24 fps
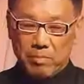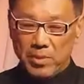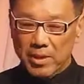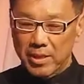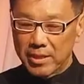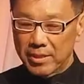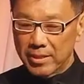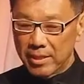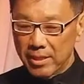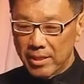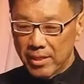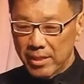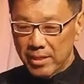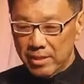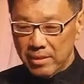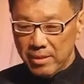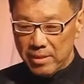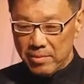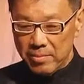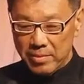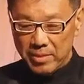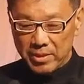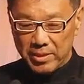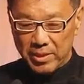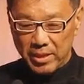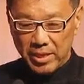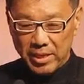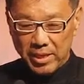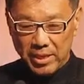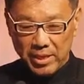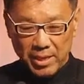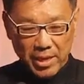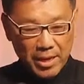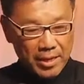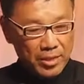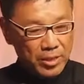Minister
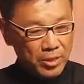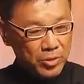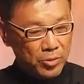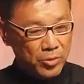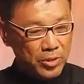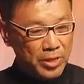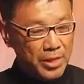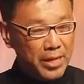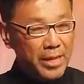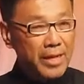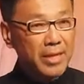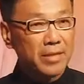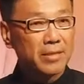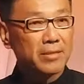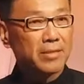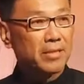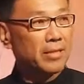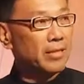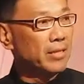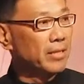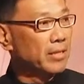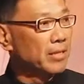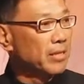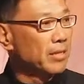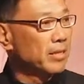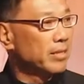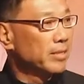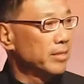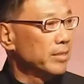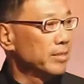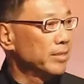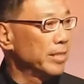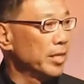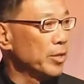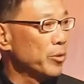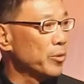Mr. Heng Swee Keat, uh,
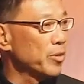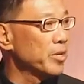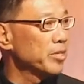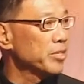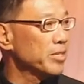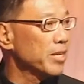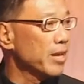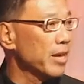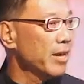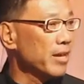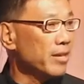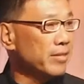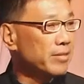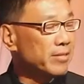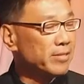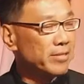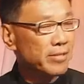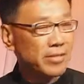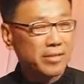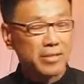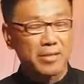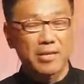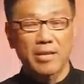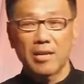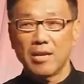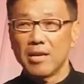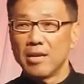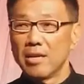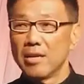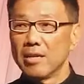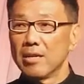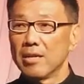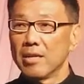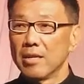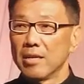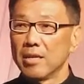distinguished guests,
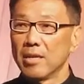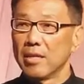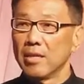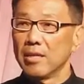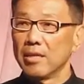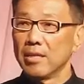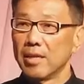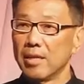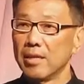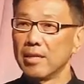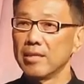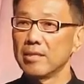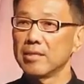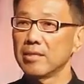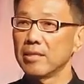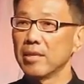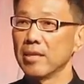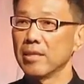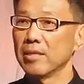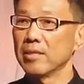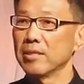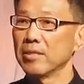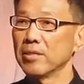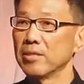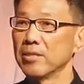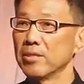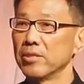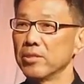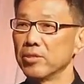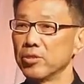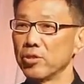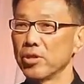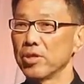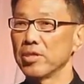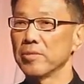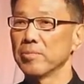ladies and
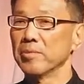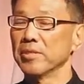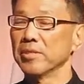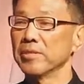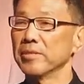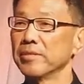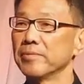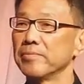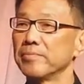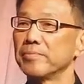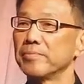gentlemen.